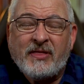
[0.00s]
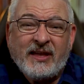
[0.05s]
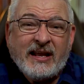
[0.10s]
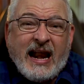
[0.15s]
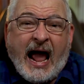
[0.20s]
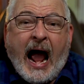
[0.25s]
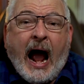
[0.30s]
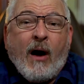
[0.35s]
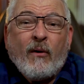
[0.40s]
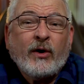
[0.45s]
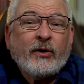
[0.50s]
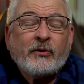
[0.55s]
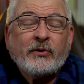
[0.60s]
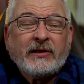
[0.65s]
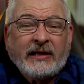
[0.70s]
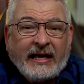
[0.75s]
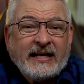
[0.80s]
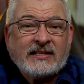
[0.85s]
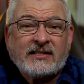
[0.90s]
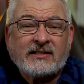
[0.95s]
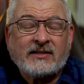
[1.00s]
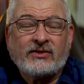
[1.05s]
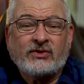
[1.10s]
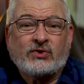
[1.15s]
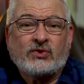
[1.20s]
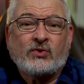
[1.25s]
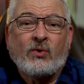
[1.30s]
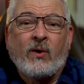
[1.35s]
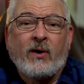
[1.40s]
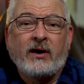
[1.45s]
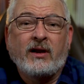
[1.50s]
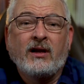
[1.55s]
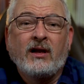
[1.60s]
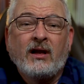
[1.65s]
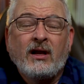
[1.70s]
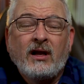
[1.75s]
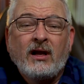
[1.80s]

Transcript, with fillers: and then how it relates to the story.